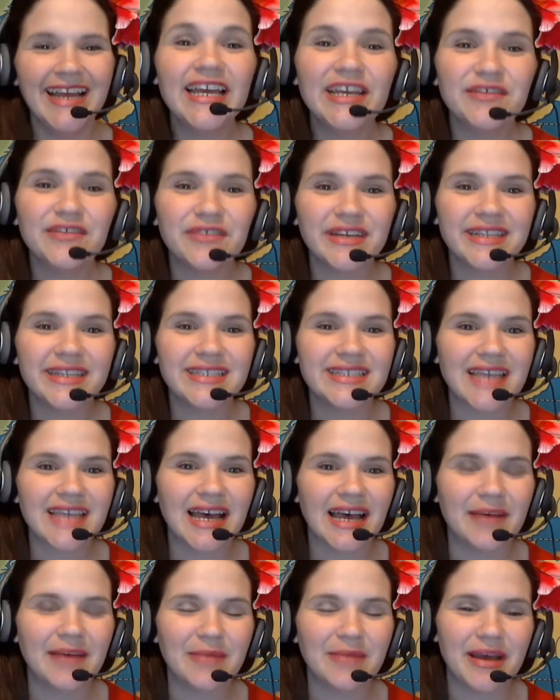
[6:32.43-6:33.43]
If it's,
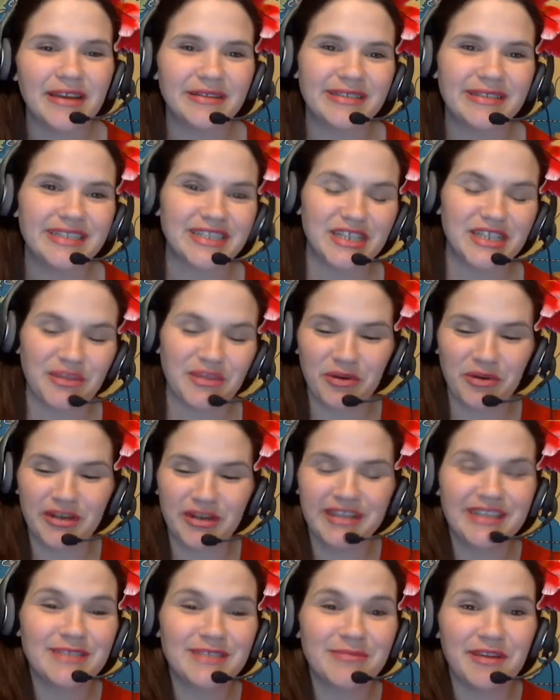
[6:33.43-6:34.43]
I don't teach in the
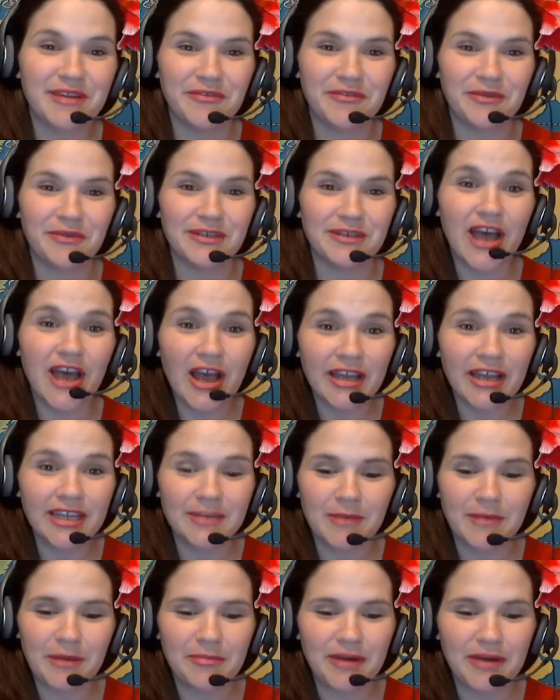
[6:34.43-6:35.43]
mornings, but if we're talking
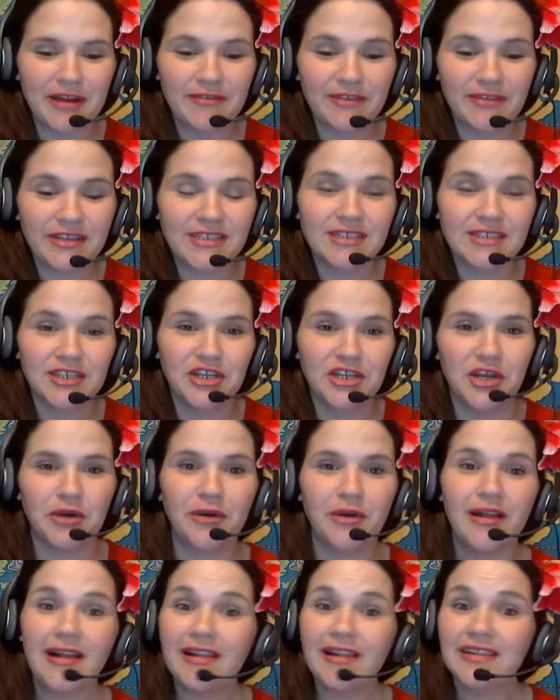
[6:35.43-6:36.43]
about breakfast,
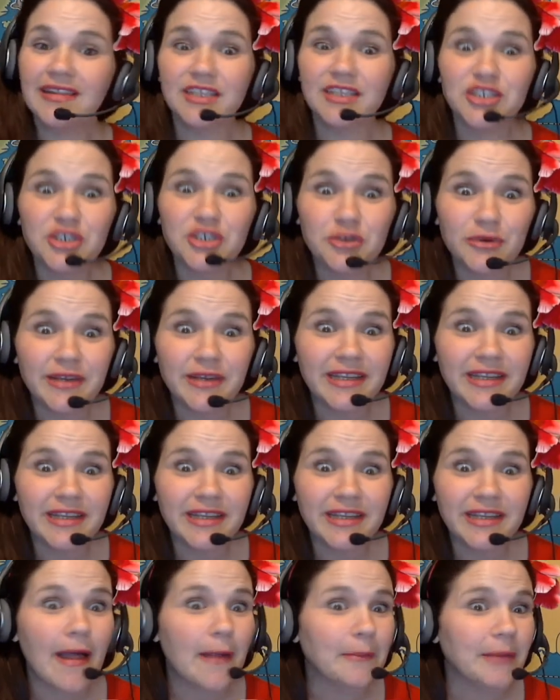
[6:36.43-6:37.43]
did you
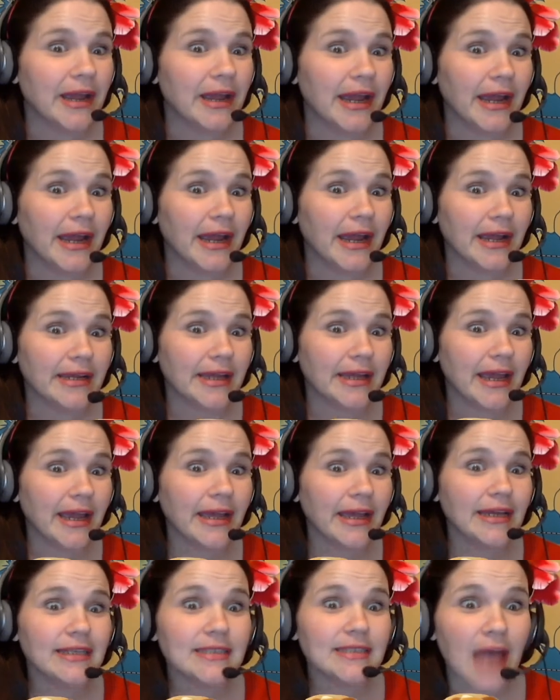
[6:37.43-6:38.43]
eat
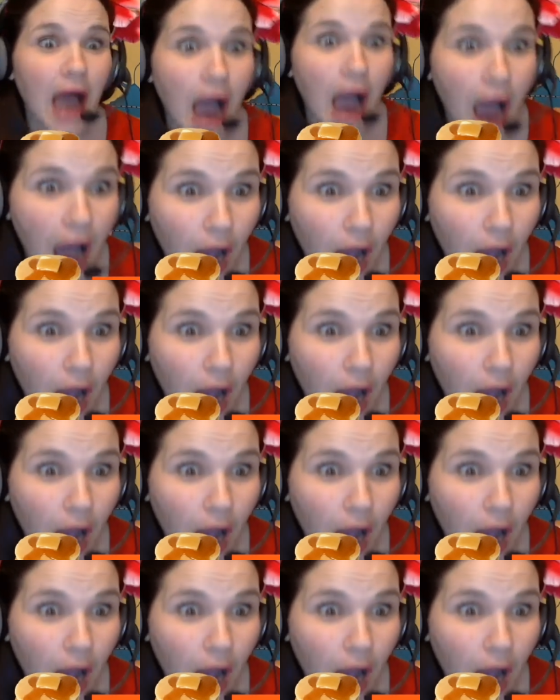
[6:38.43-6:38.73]
pancakes?